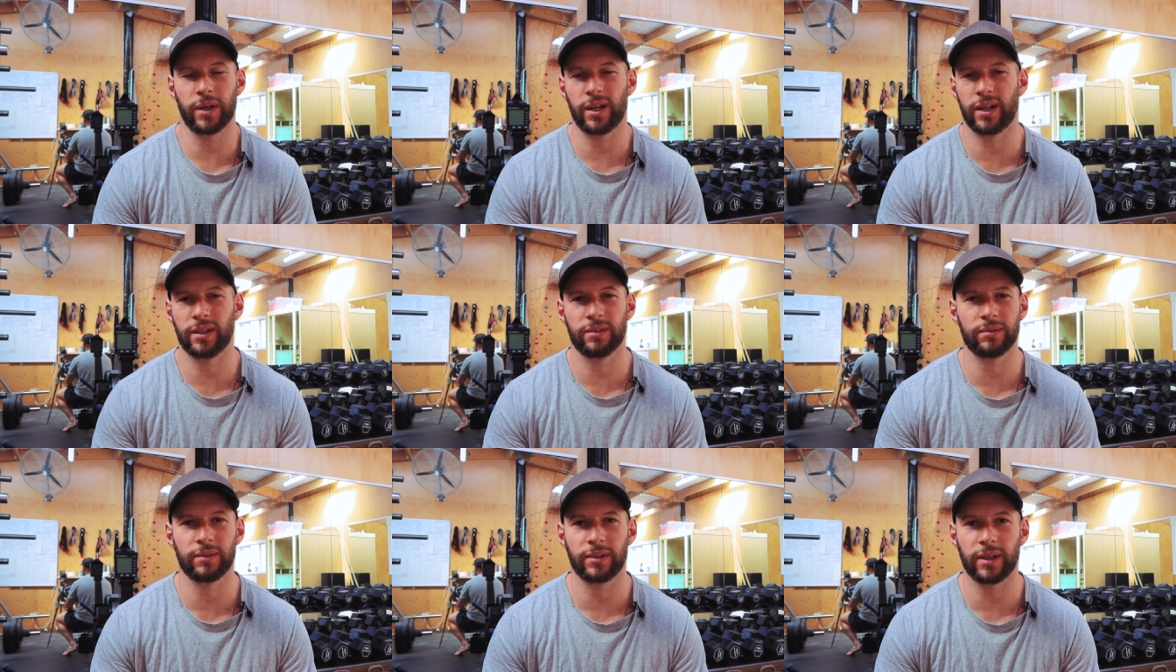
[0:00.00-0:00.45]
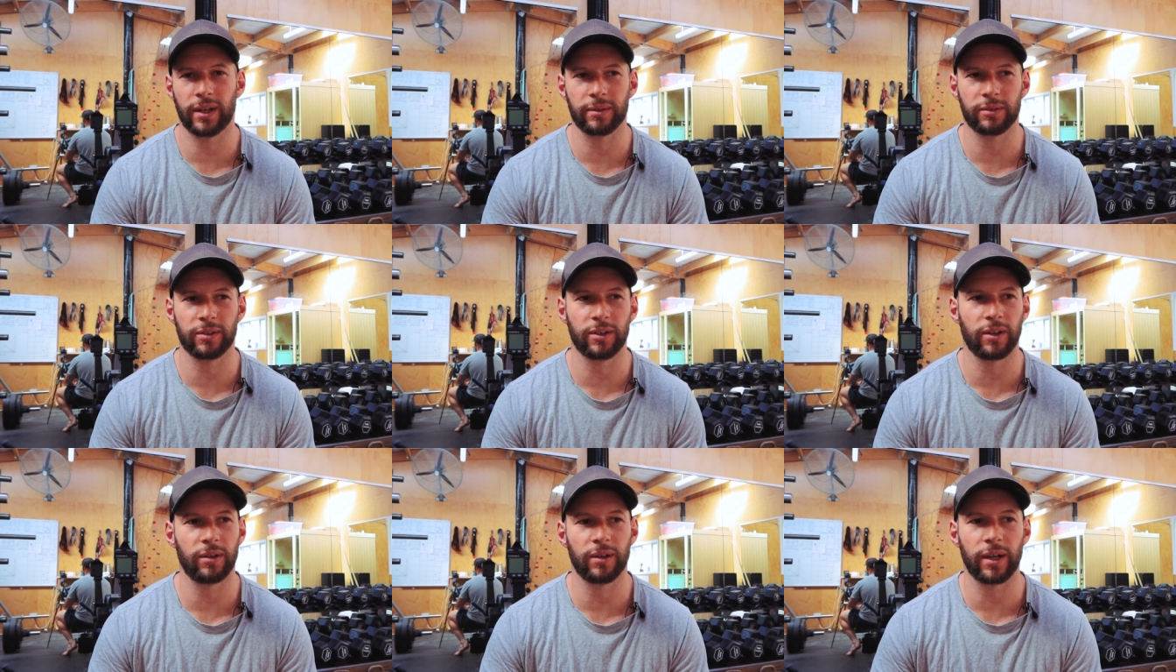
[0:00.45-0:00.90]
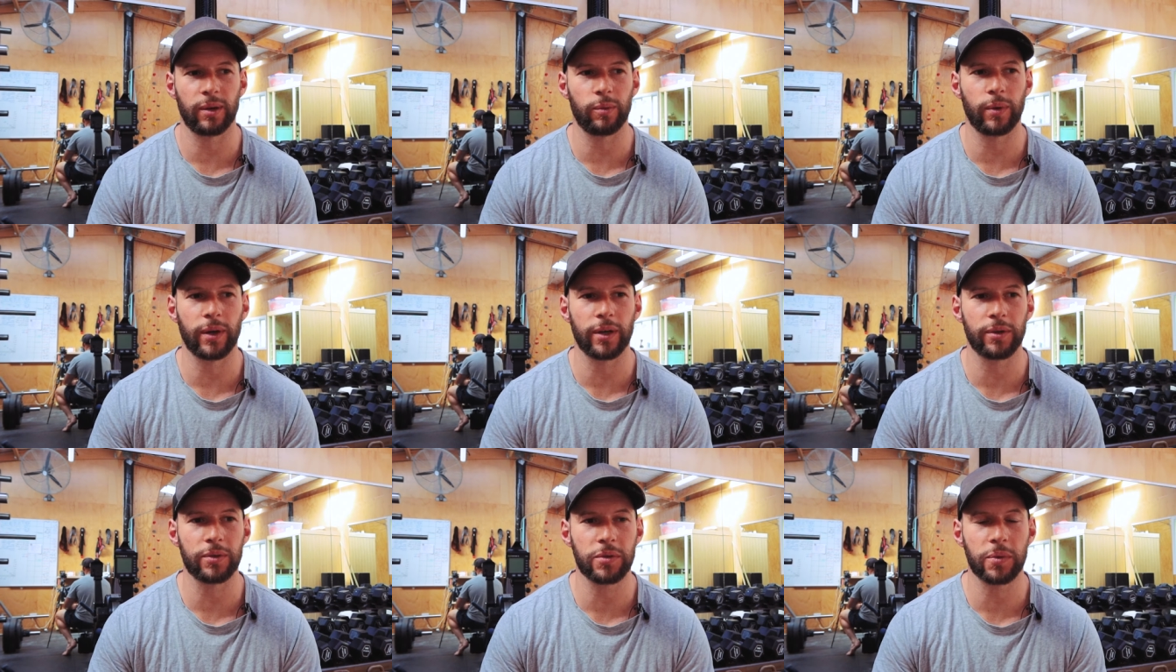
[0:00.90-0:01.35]
where I, I got like
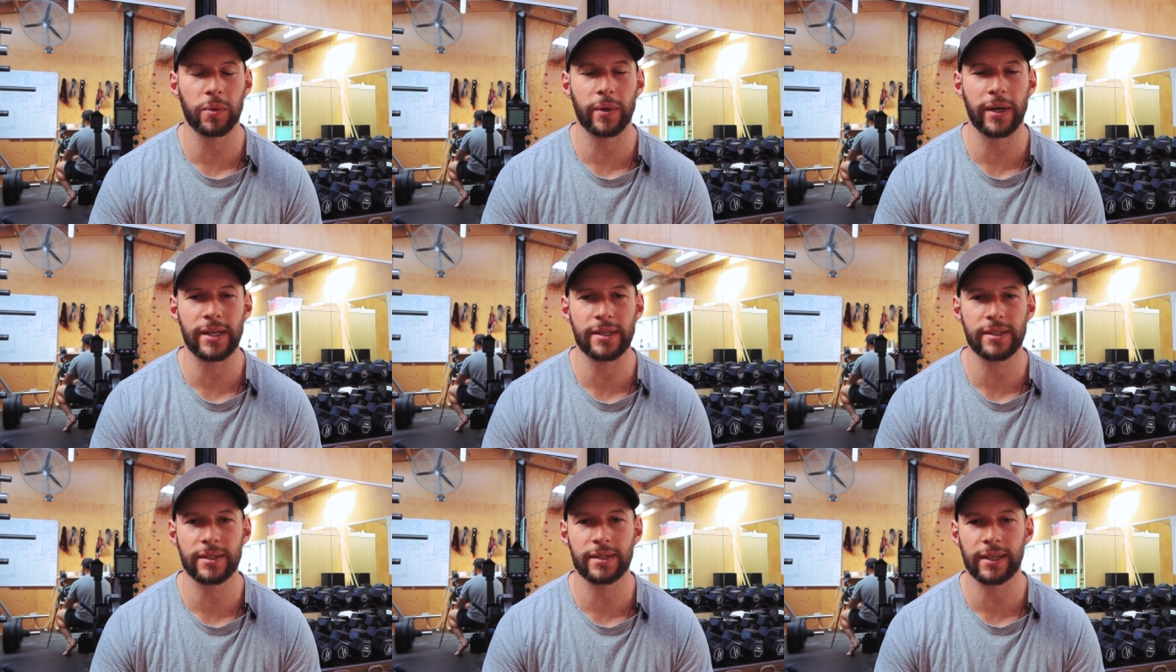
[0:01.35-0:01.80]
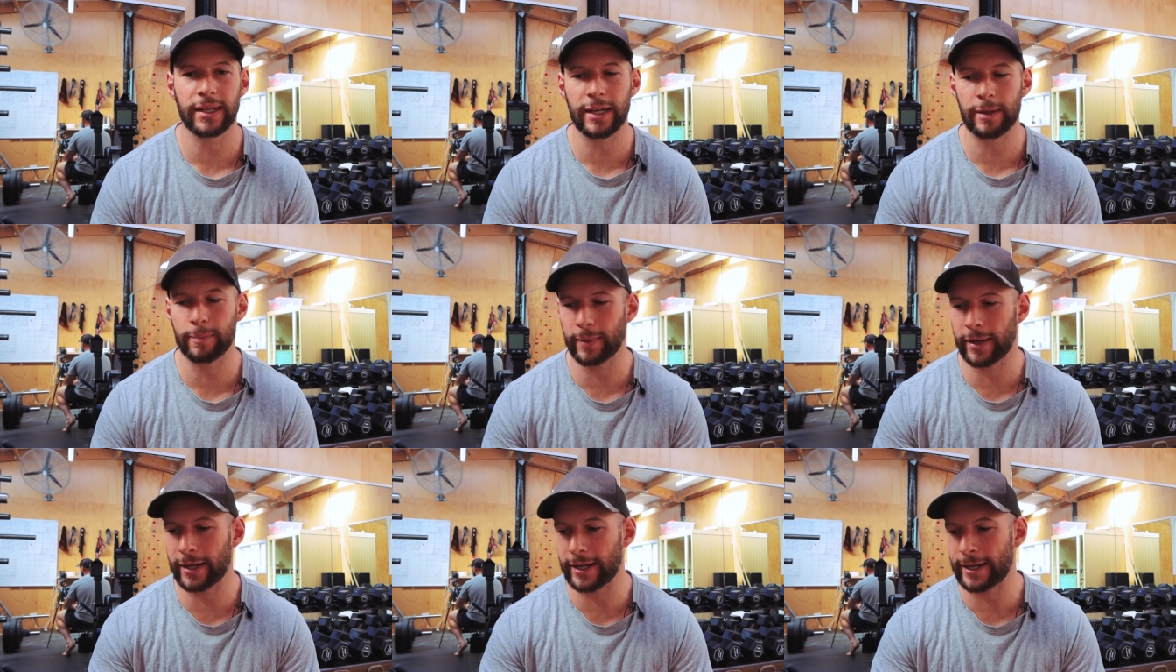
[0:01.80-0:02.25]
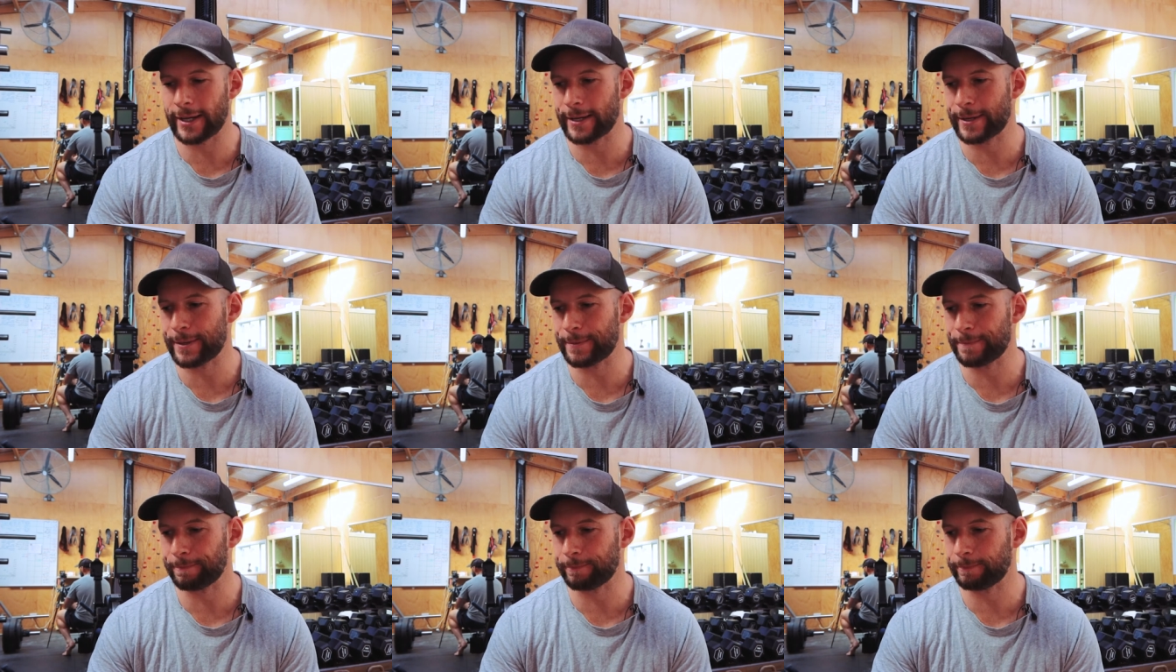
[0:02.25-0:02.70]
one or two hours sleep.
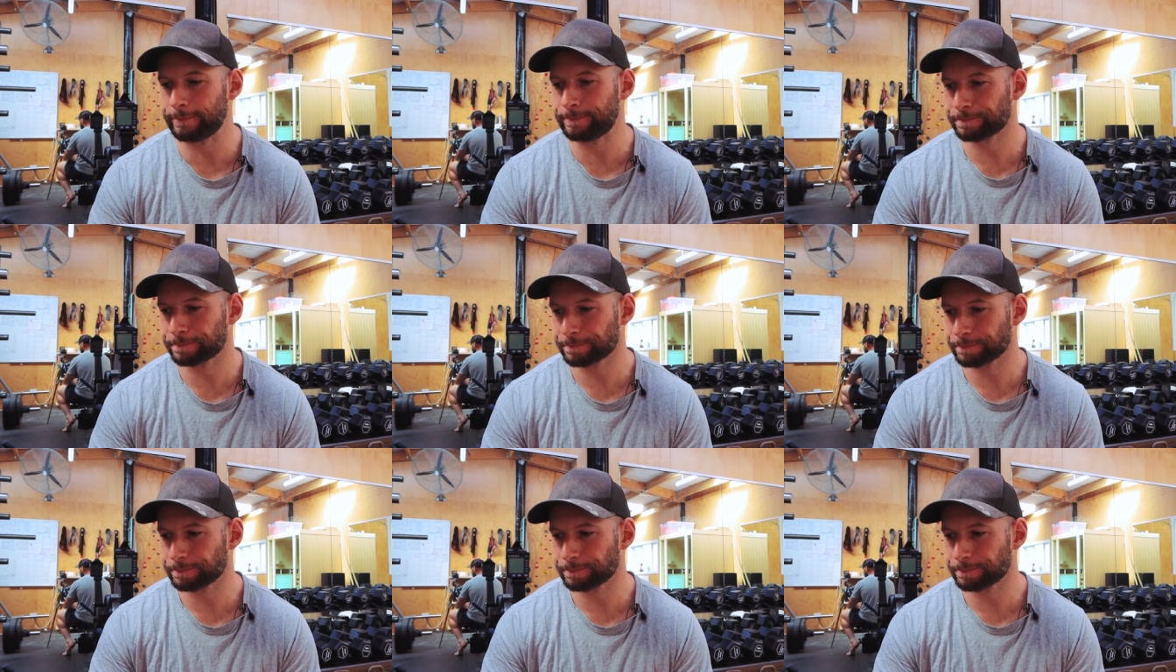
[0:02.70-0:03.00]
Um,